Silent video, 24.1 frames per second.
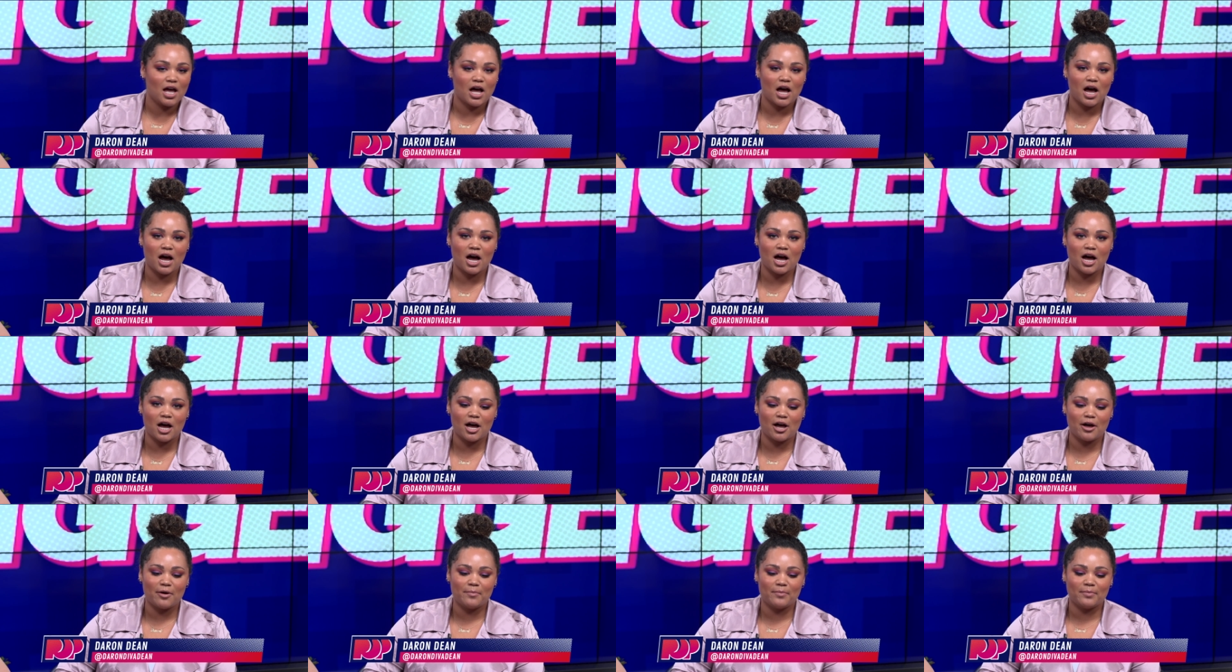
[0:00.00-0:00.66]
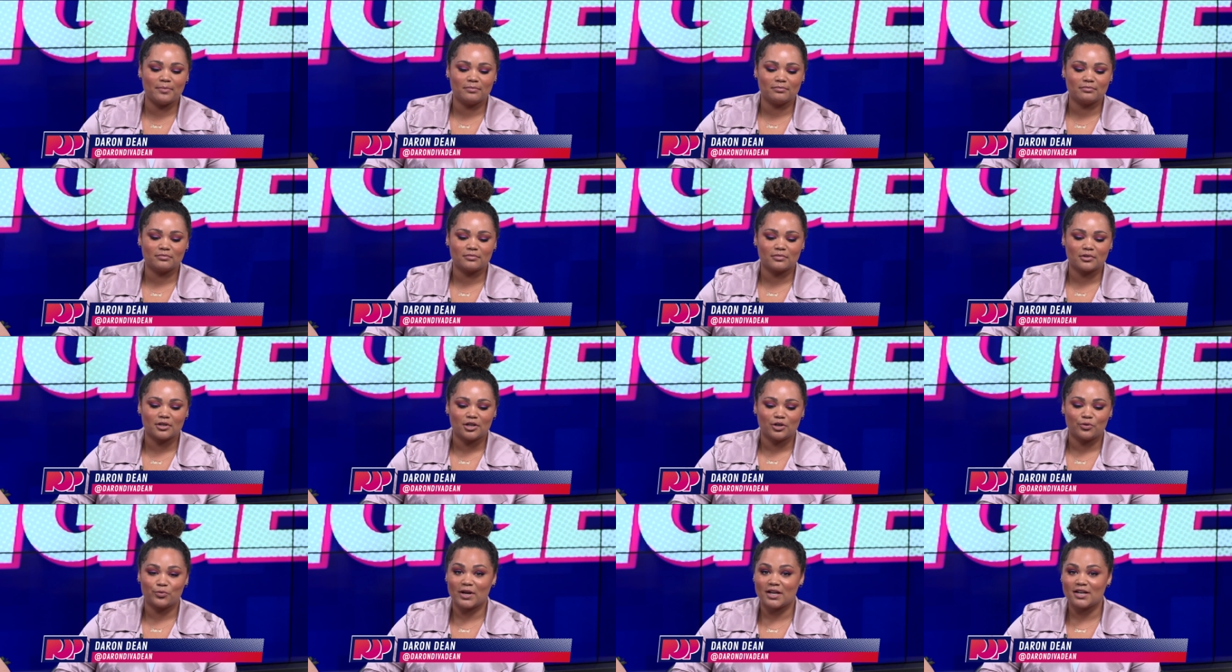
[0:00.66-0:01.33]
Um,
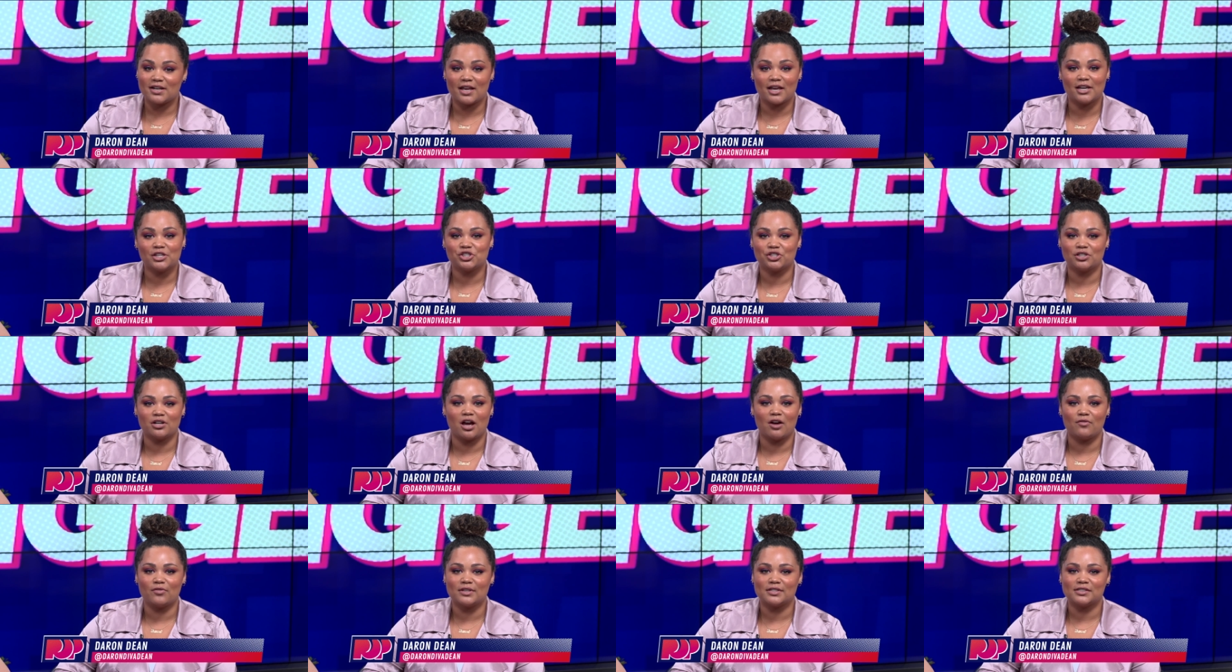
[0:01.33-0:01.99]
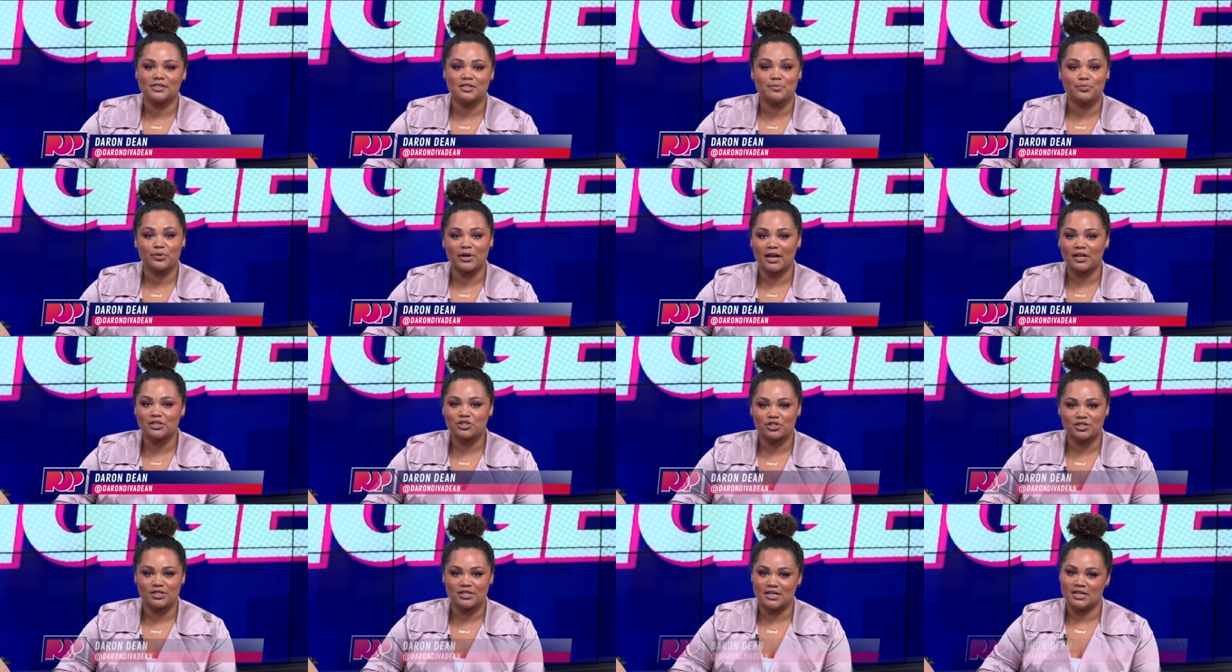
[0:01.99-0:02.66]
radiation obviously
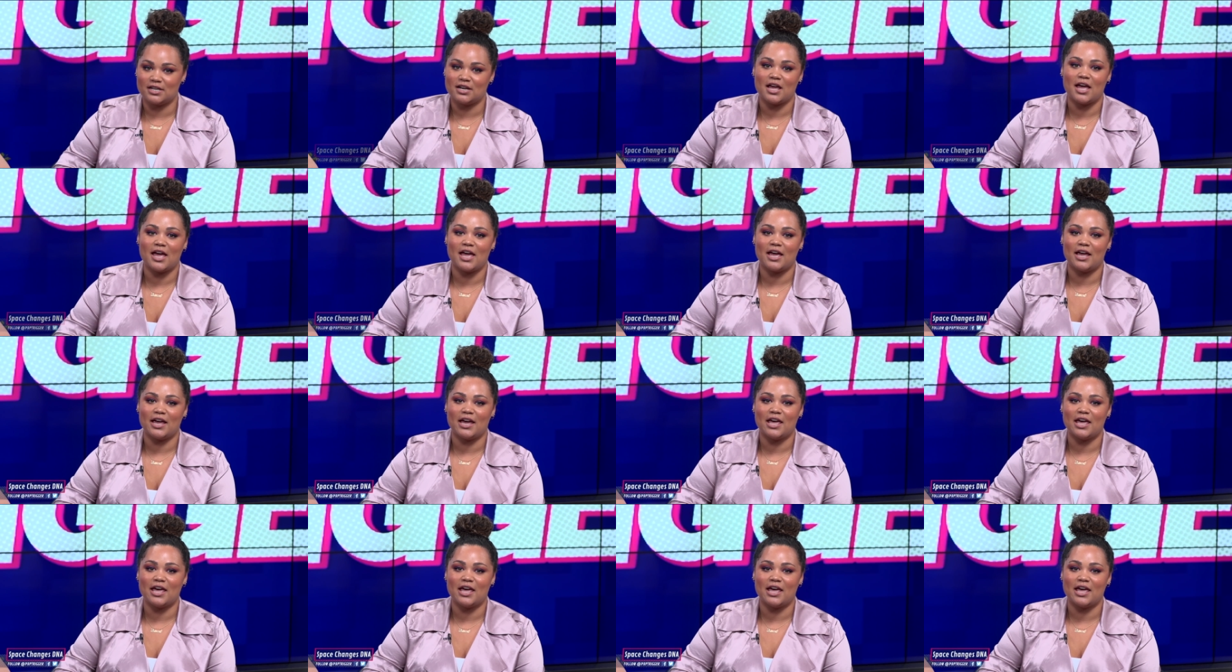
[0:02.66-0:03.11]
breaks your DNA,